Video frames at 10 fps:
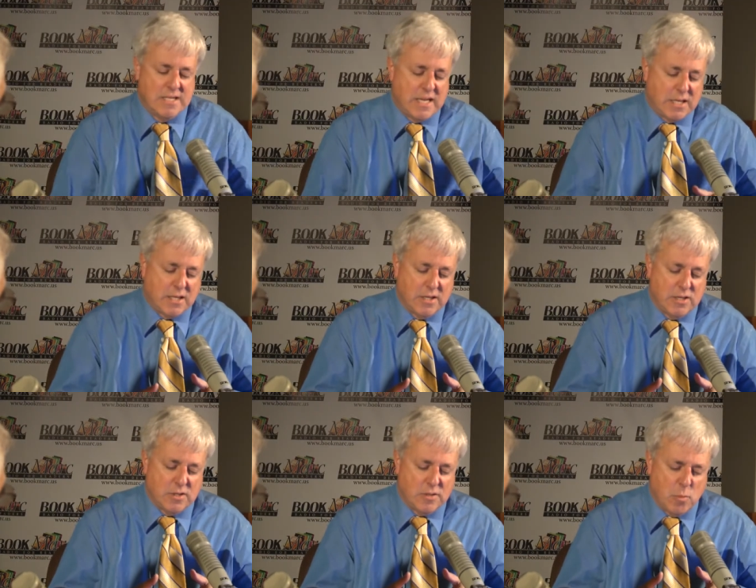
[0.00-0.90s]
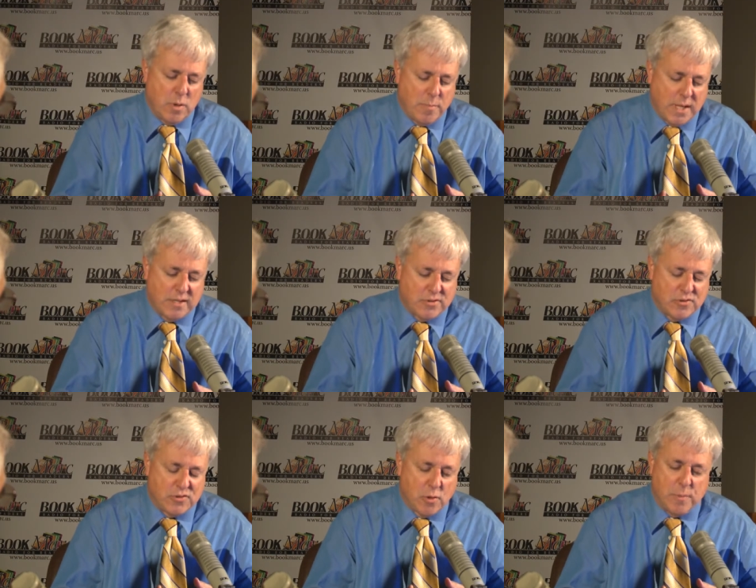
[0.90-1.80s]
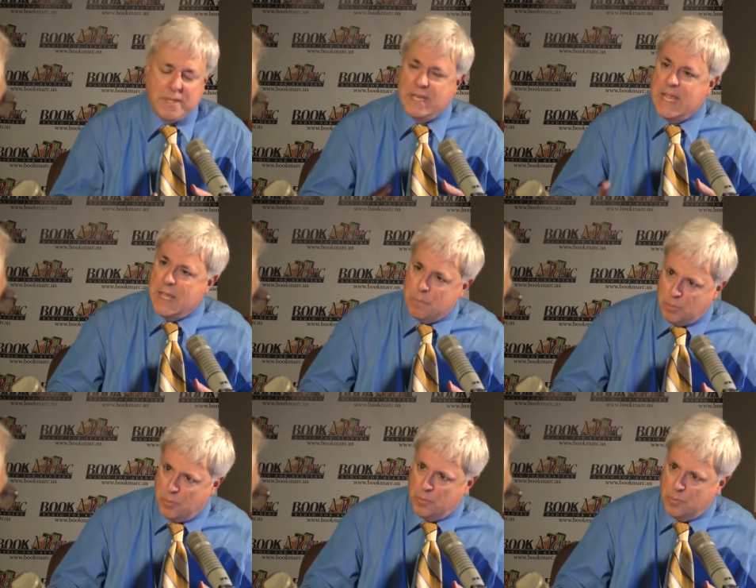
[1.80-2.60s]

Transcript: Nick, one of my listeners told me that hemp